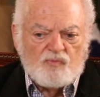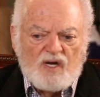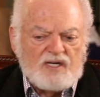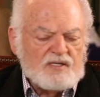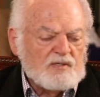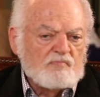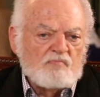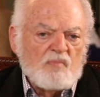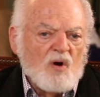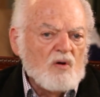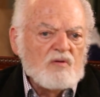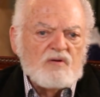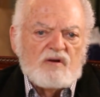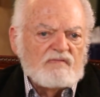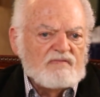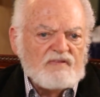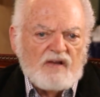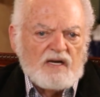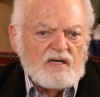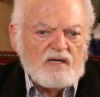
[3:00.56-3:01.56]
what's
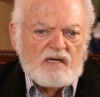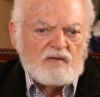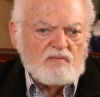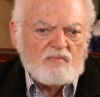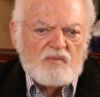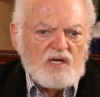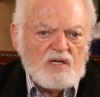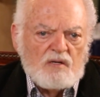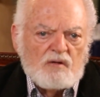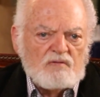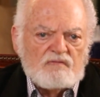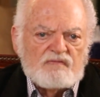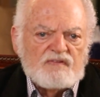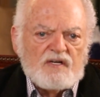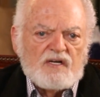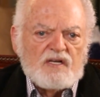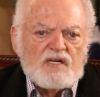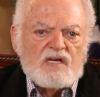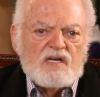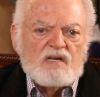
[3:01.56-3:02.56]
motivated me
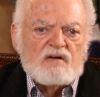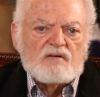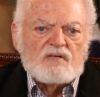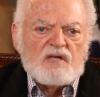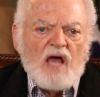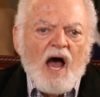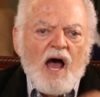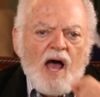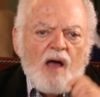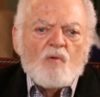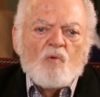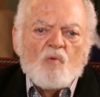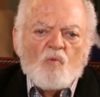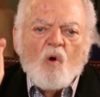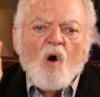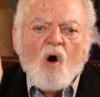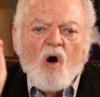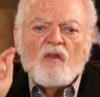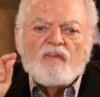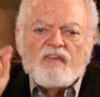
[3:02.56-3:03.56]
over the years. I
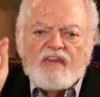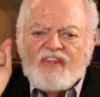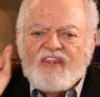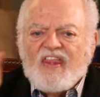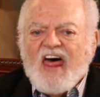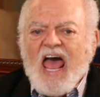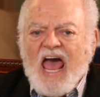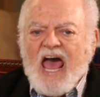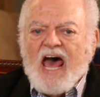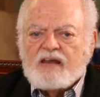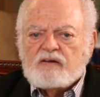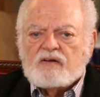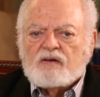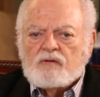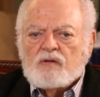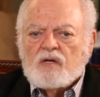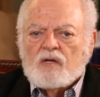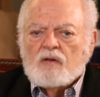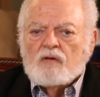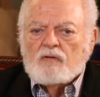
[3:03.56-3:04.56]
want that.
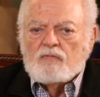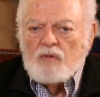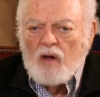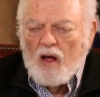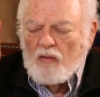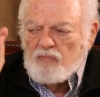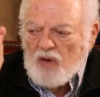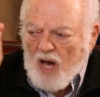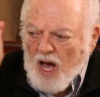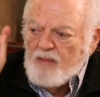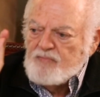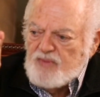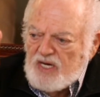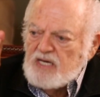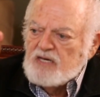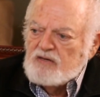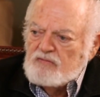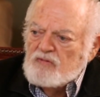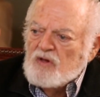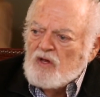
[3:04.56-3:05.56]
I
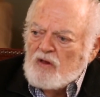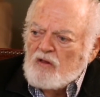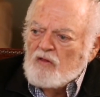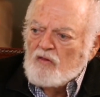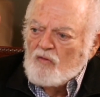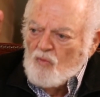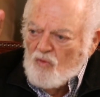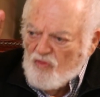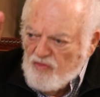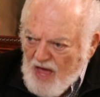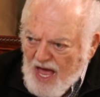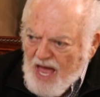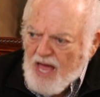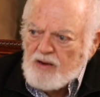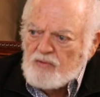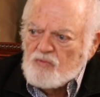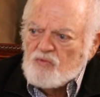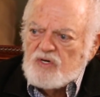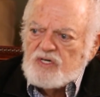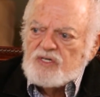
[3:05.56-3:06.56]
mean,
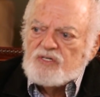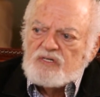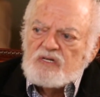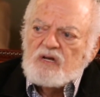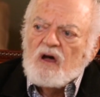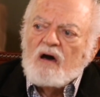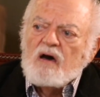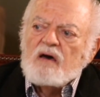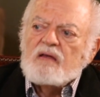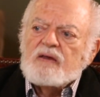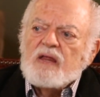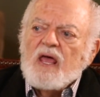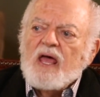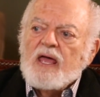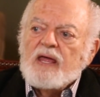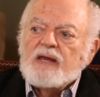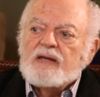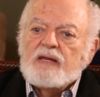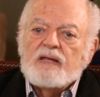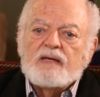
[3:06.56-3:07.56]
that which God
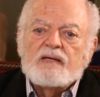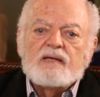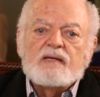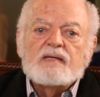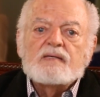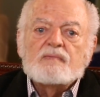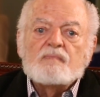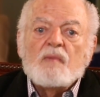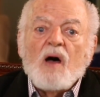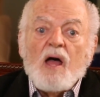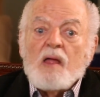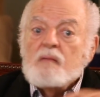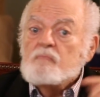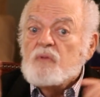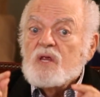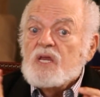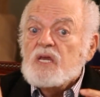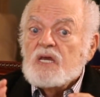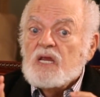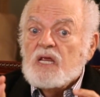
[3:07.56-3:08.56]
had in his
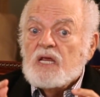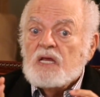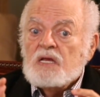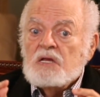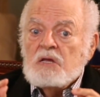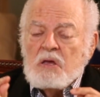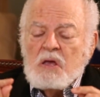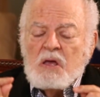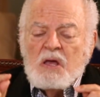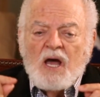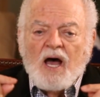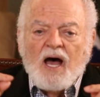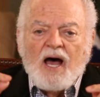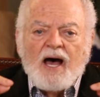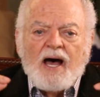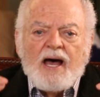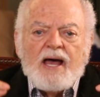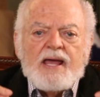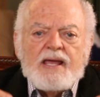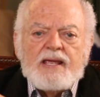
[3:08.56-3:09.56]
mind, meaning
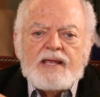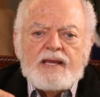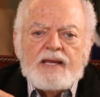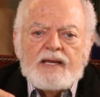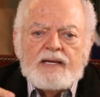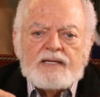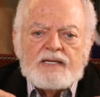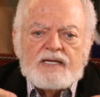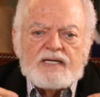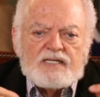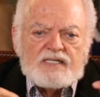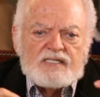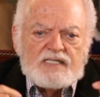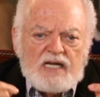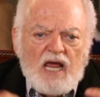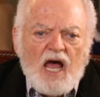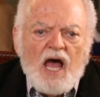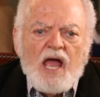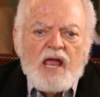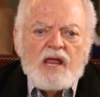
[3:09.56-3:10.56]
I
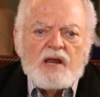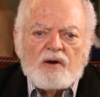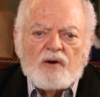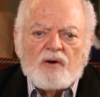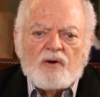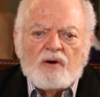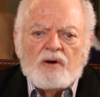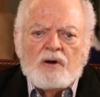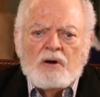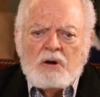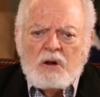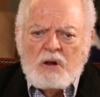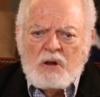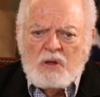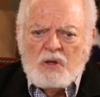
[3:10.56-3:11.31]
desire